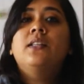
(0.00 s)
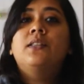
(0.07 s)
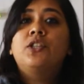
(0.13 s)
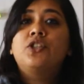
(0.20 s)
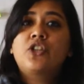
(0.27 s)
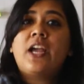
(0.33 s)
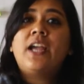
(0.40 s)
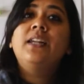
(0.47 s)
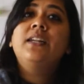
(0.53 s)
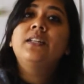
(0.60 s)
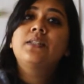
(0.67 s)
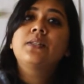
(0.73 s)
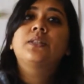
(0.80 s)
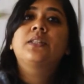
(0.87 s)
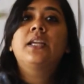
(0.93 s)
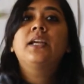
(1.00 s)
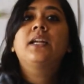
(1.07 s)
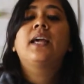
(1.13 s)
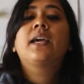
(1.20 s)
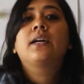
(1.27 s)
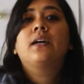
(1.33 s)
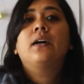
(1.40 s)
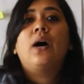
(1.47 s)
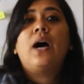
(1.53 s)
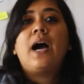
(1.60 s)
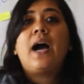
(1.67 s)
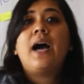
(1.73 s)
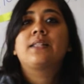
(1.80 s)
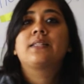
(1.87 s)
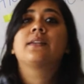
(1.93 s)
the child needs to think like
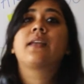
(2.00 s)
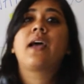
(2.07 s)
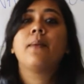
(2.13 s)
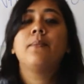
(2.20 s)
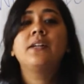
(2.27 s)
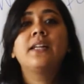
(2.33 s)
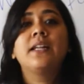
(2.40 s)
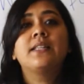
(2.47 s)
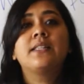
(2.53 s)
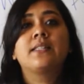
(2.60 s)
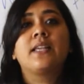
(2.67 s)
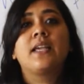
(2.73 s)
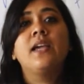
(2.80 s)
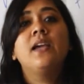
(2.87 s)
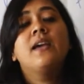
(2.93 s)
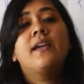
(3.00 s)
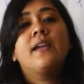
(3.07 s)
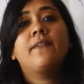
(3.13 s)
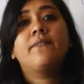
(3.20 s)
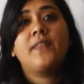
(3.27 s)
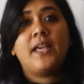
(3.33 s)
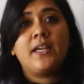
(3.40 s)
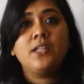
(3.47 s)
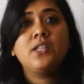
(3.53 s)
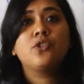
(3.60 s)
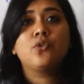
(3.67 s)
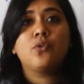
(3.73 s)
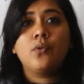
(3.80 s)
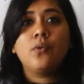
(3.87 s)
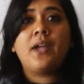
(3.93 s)
as a rabbit and say, if there is
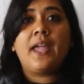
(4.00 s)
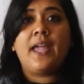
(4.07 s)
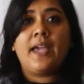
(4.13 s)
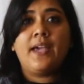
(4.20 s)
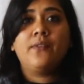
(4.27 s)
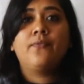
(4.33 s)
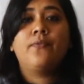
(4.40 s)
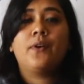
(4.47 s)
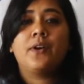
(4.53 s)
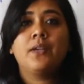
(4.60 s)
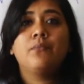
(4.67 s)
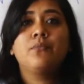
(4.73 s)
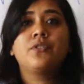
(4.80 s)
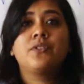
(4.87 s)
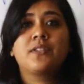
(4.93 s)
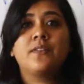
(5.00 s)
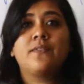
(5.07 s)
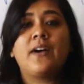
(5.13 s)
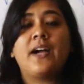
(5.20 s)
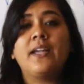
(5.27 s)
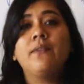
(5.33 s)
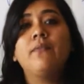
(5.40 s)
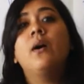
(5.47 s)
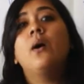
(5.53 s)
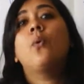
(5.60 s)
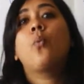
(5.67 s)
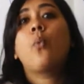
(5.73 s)
no air for him to survive,